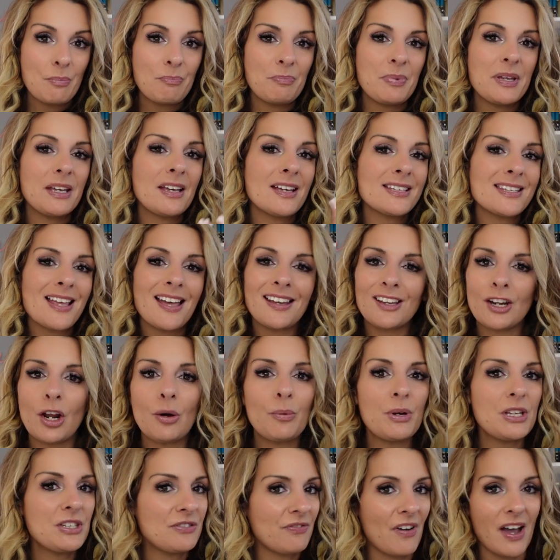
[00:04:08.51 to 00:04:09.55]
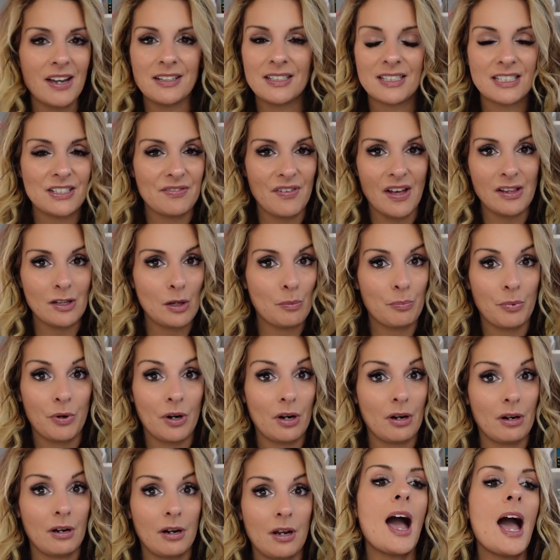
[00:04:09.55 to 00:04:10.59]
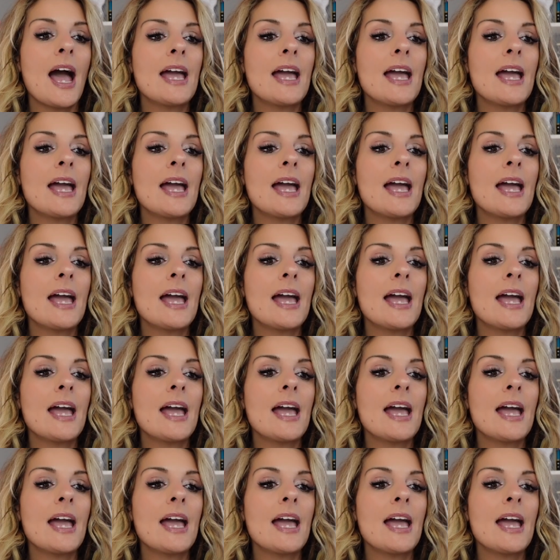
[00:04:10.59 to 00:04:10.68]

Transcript: Because I can always find a developer.